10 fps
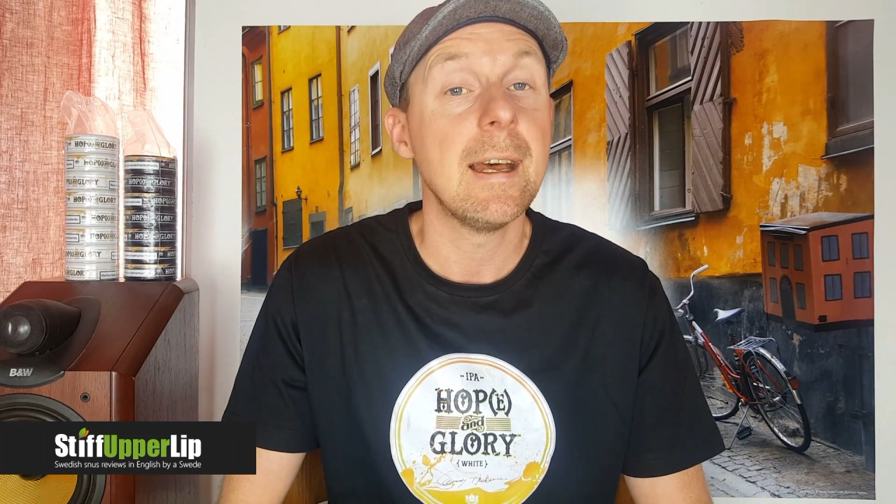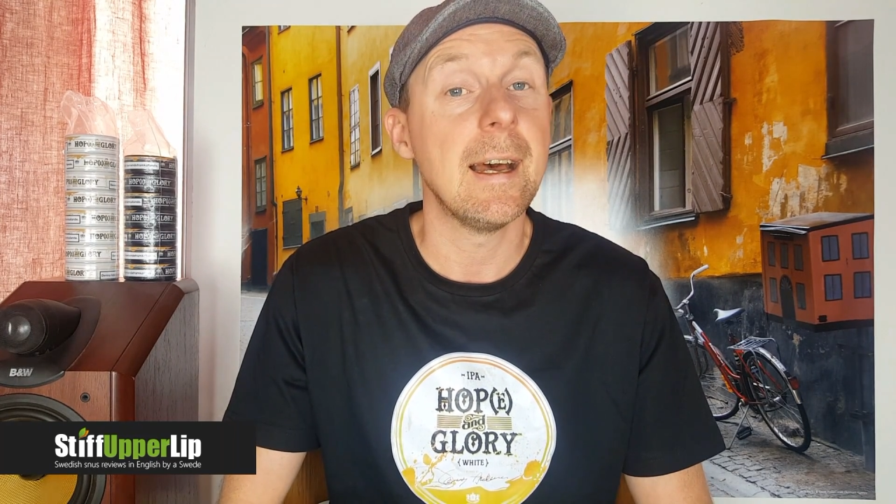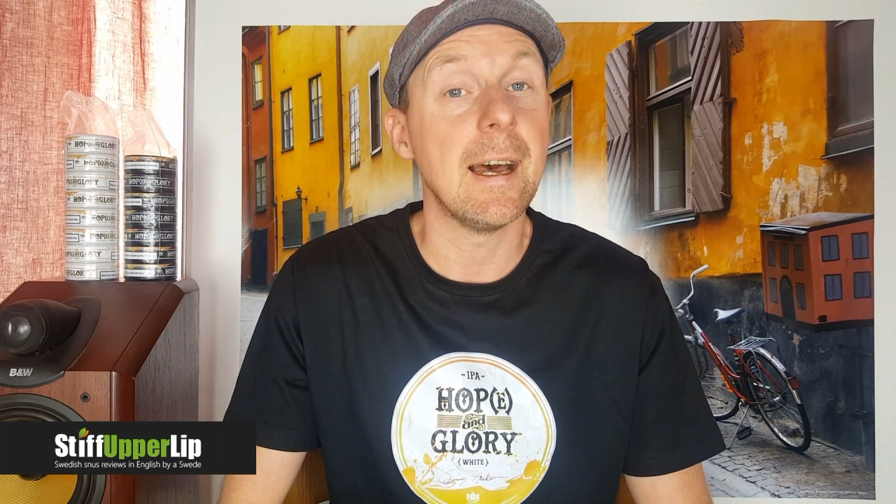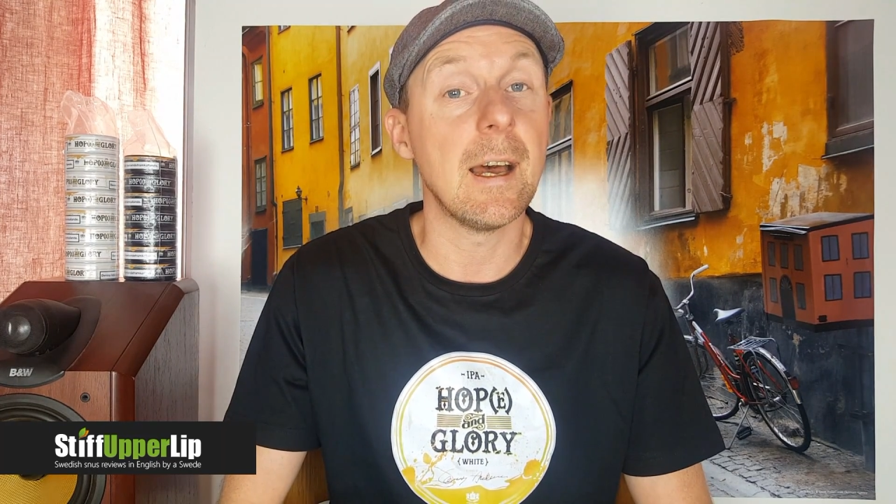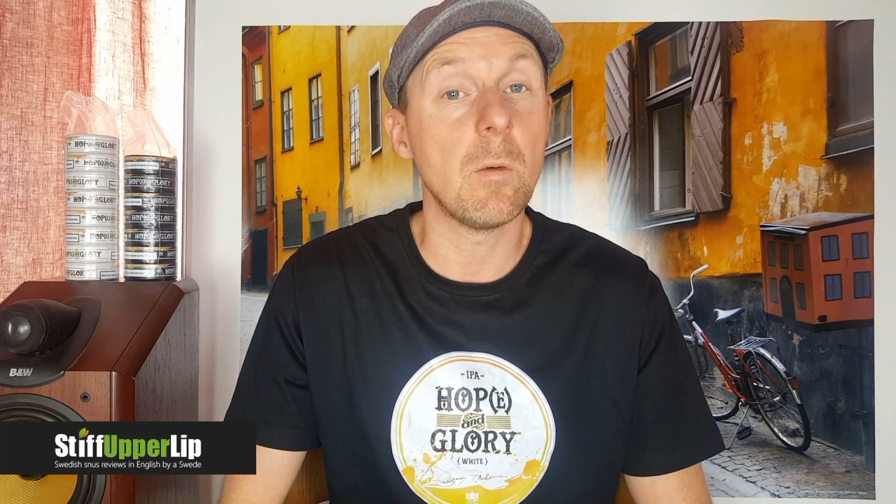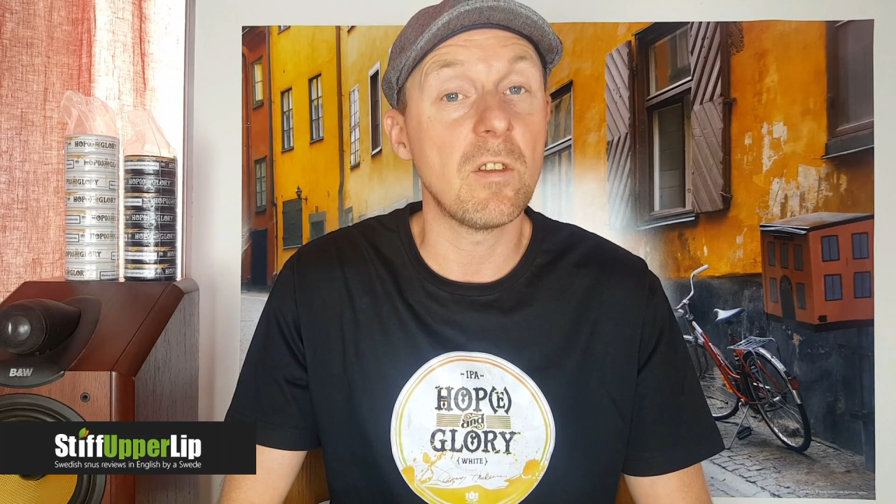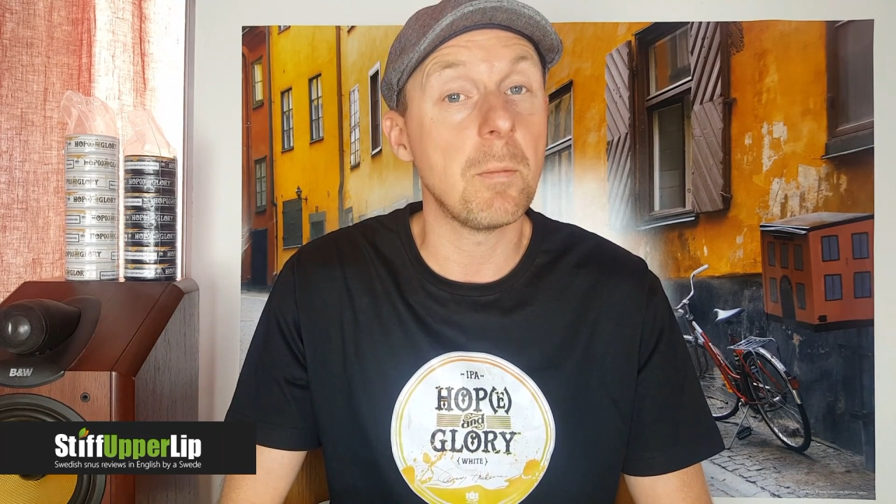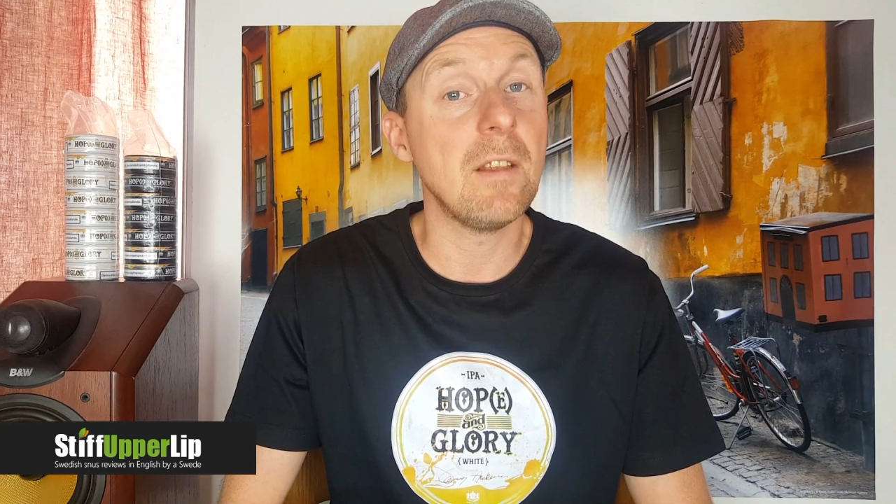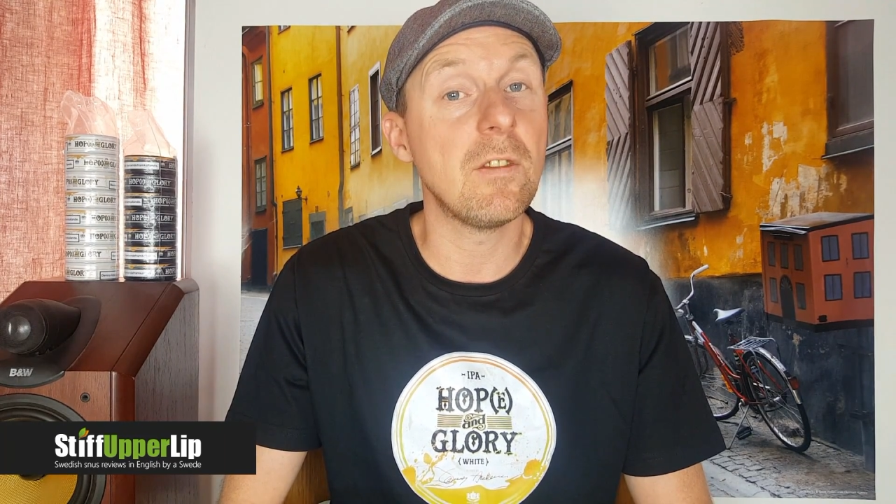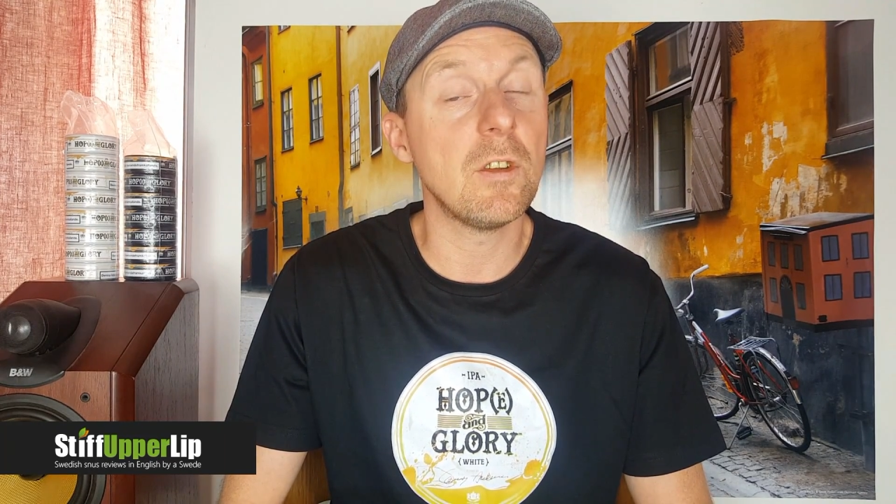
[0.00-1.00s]
uh, which
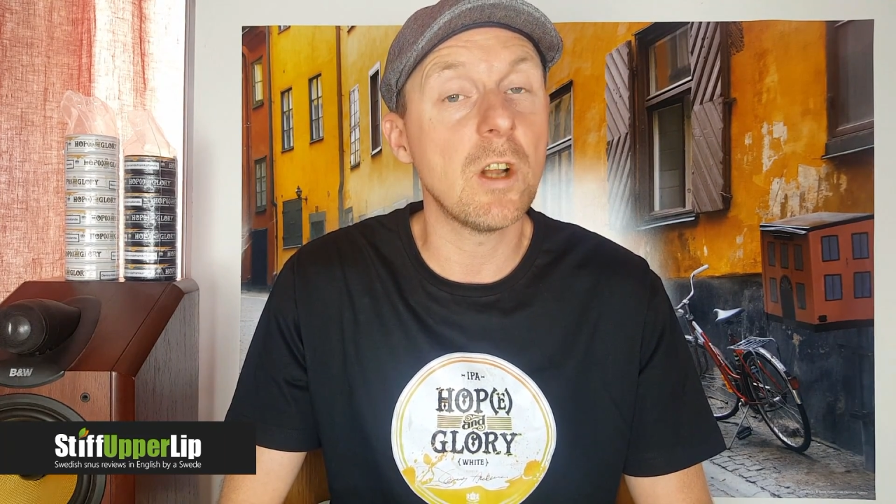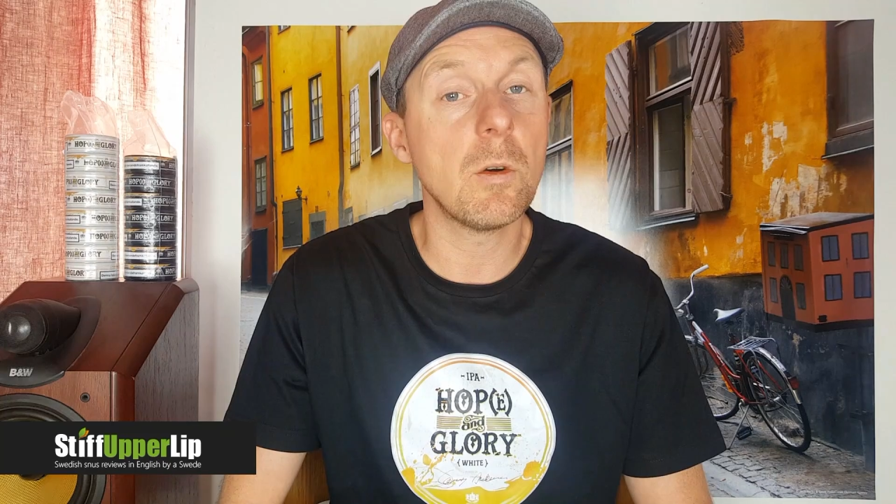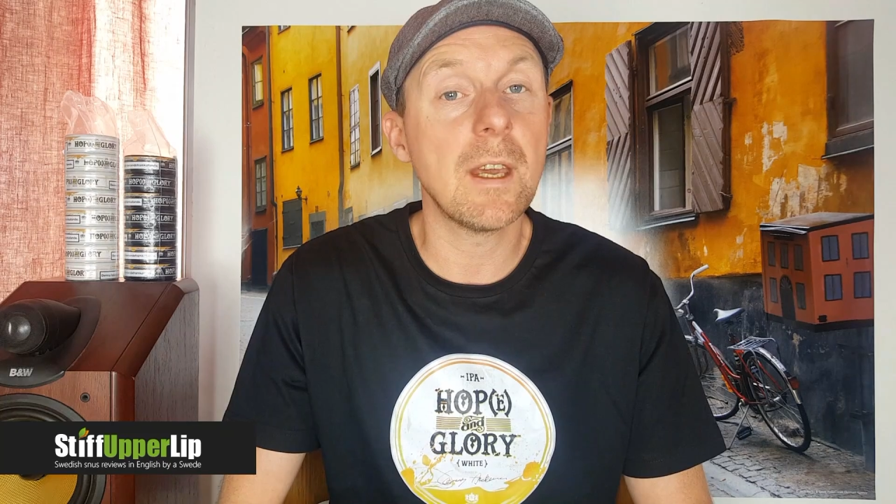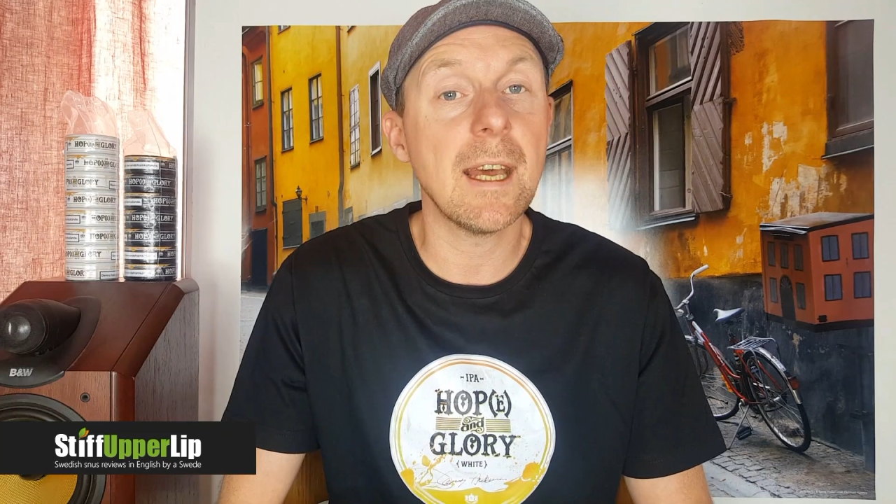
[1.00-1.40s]
means you don't